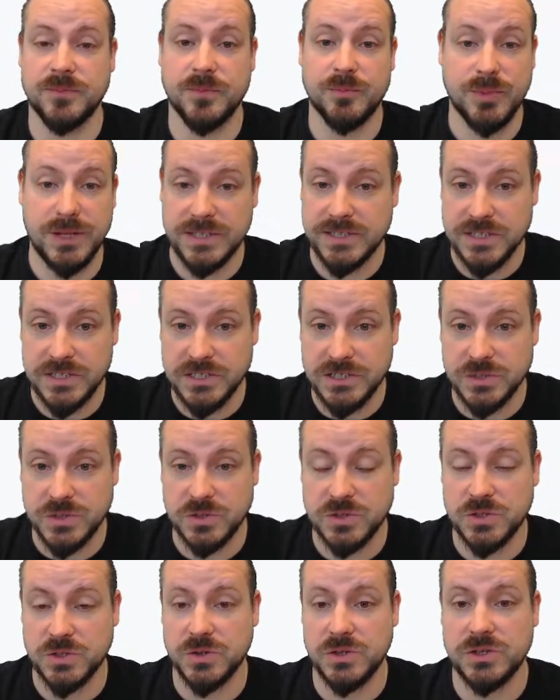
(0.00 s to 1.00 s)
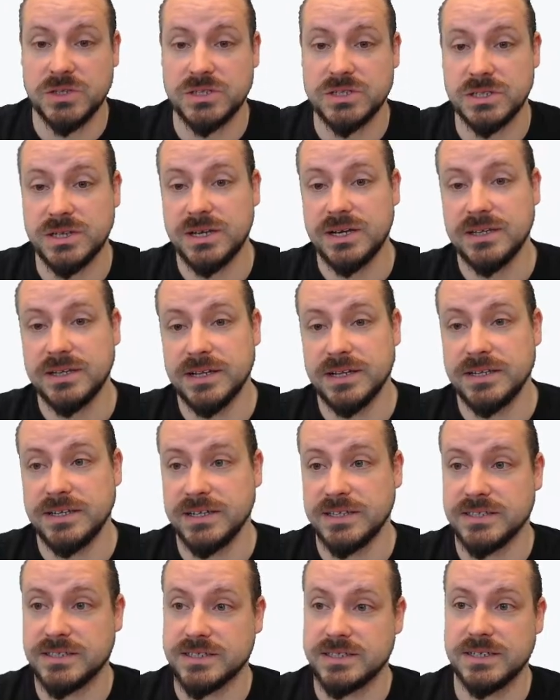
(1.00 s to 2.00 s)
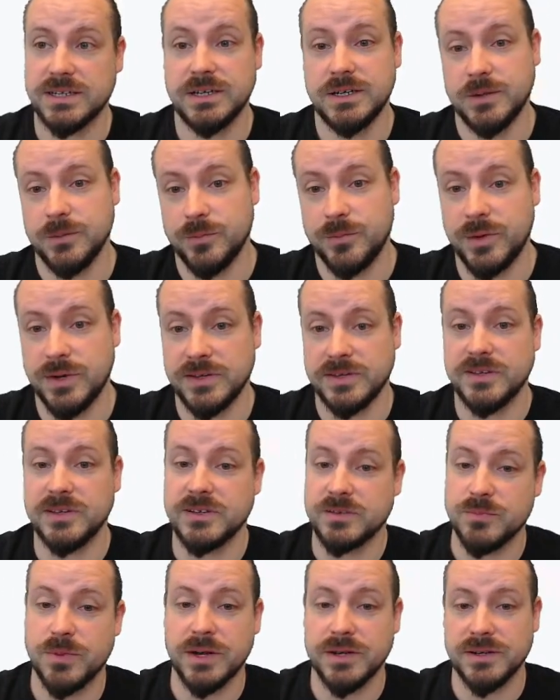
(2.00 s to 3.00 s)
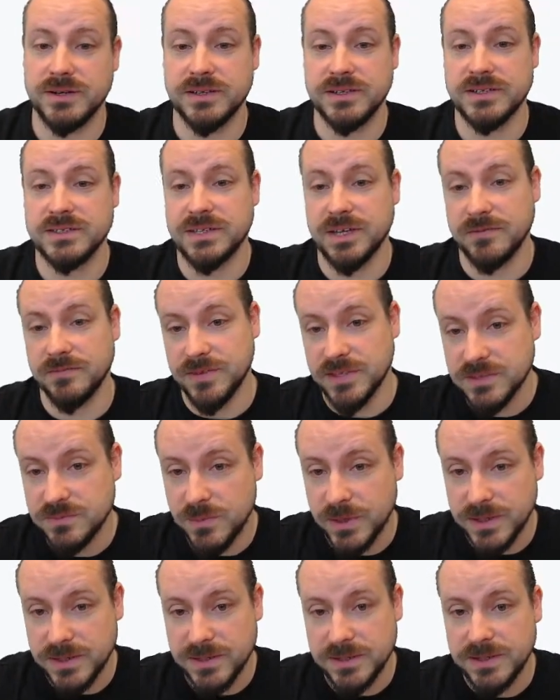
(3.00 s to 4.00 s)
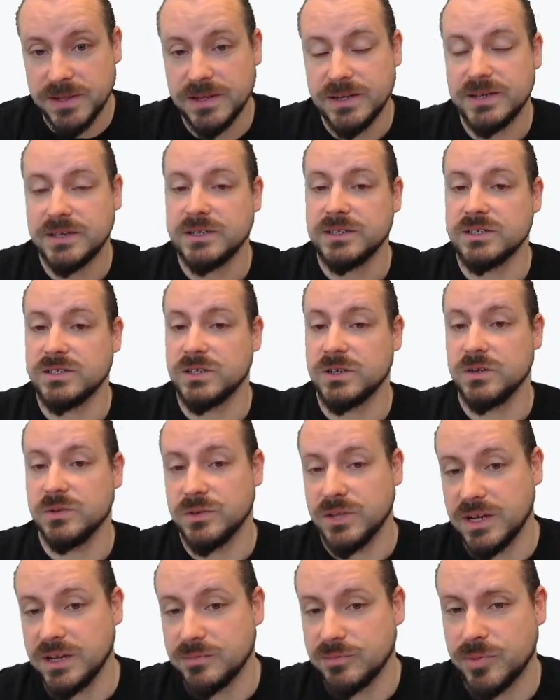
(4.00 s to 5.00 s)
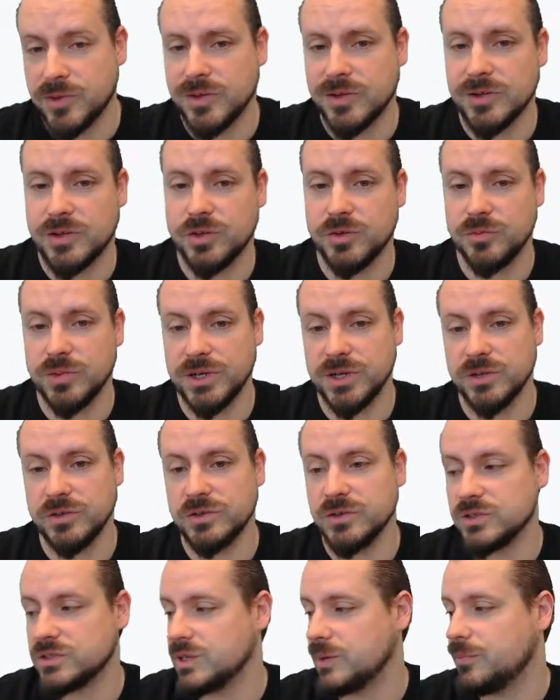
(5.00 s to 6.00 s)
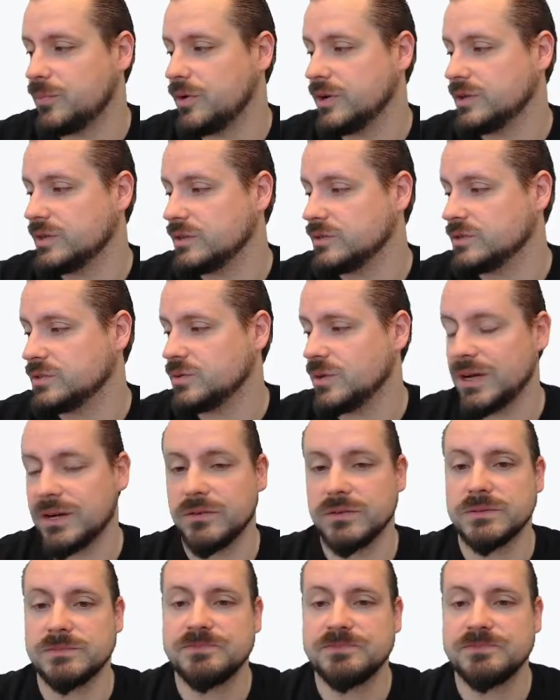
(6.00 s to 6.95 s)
PlayStation controllers that needs press this button instead of this button. So that could be good to separate those two out.